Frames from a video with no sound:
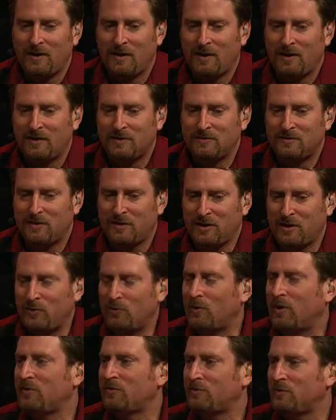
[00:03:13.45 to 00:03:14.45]
And
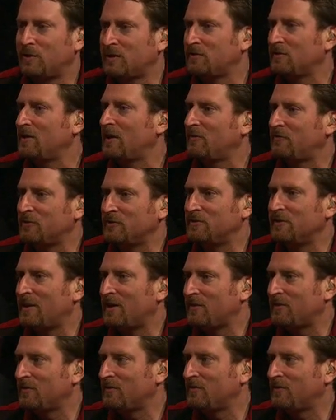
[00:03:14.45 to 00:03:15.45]
he resurrected after
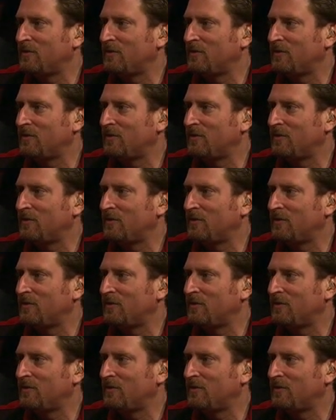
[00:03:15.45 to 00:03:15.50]
death